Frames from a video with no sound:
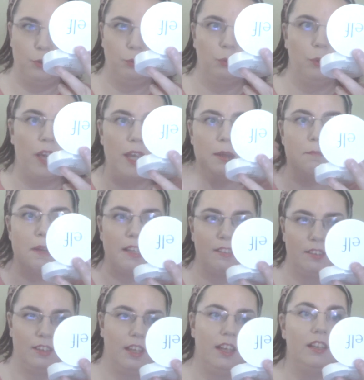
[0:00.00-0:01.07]
the way my
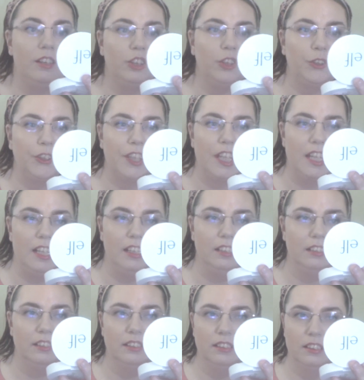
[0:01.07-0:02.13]
skin is looking,
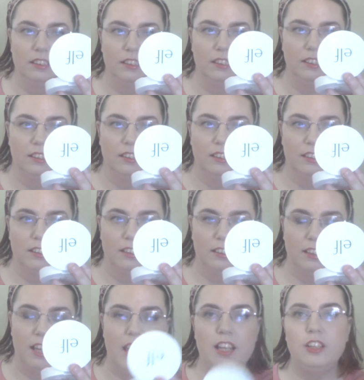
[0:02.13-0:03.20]

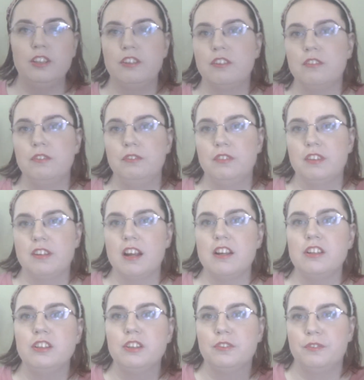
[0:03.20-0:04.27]
it looks starting
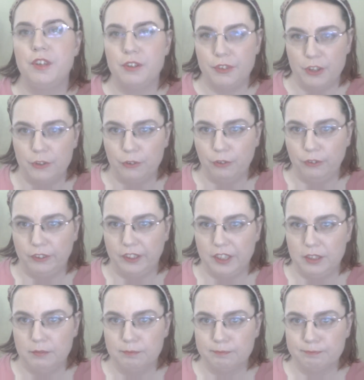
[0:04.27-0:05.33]
to look very
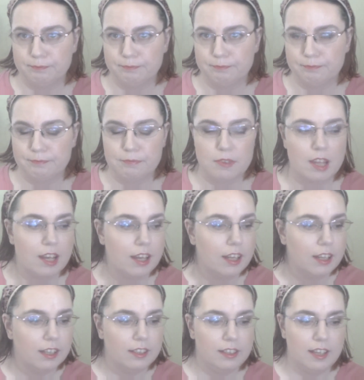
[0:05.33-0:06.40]
oily.
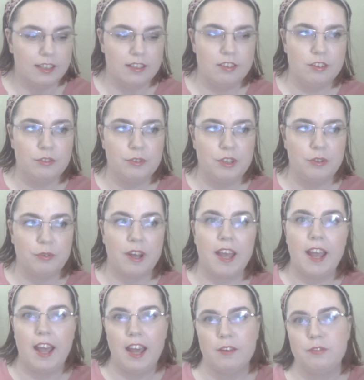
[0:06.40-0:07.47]
Now, this is the reason why I
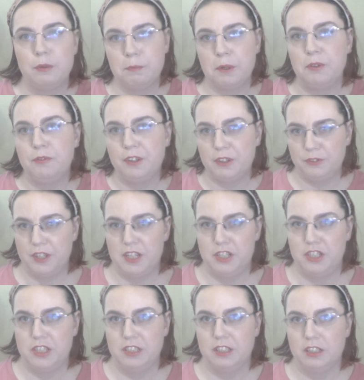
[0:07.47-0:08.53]
have to put
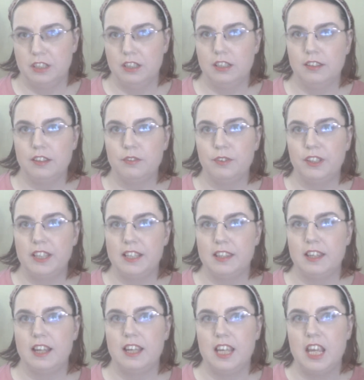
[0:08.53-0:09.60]
foundation on. Because I feel like
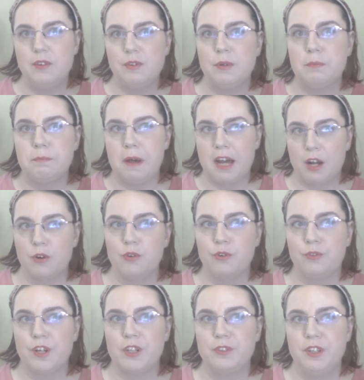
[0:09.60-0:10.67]
that even powder
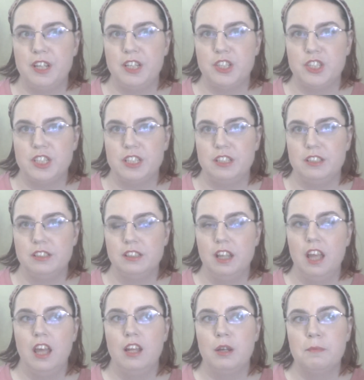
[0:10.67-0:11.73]
foundation,
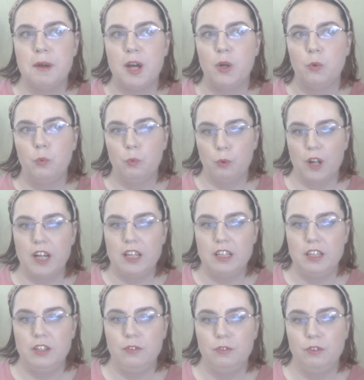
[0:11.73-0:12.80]
no matter what I
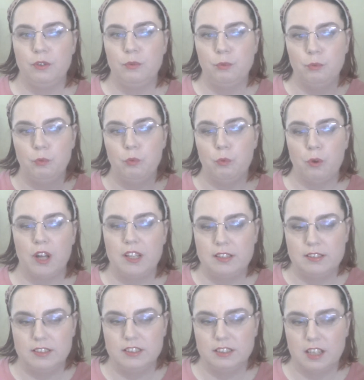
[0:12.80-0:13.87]
use and
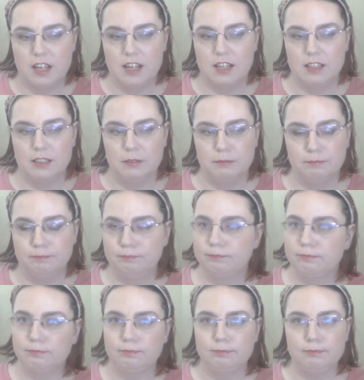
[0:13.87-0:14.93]
what
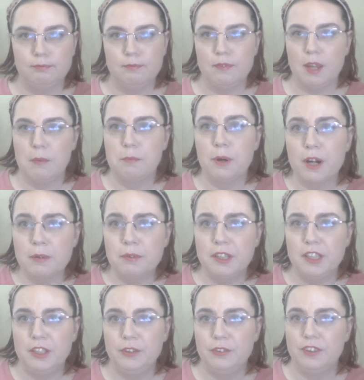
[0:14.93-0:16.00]
primer I
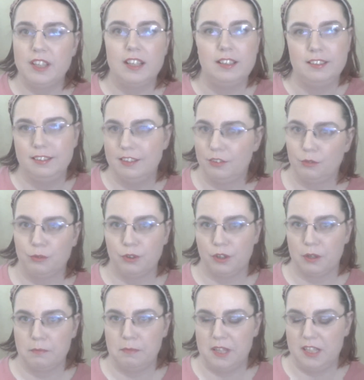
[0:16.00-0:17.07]
use, it doesn't work
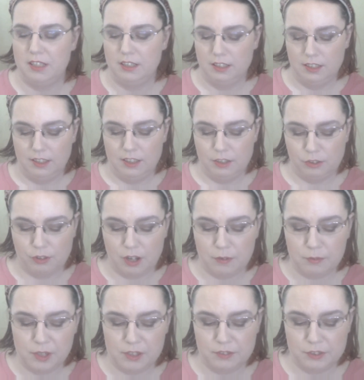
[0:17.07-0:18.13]
on me. So I'm
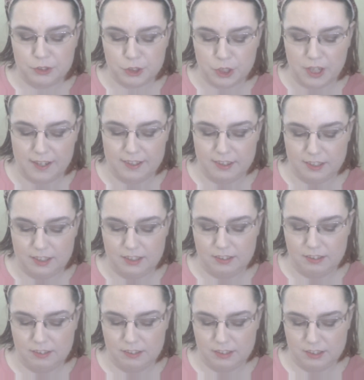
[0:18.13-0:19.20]
going to try
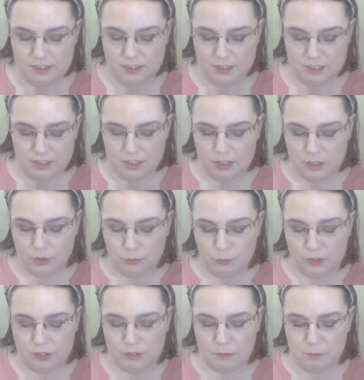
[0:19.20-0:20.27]
this
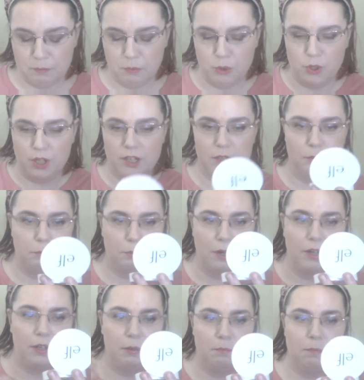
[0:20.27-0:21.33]
with some more
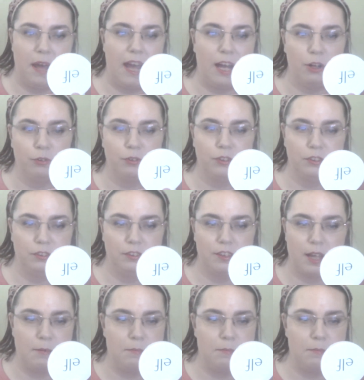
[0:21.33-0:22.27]
primers.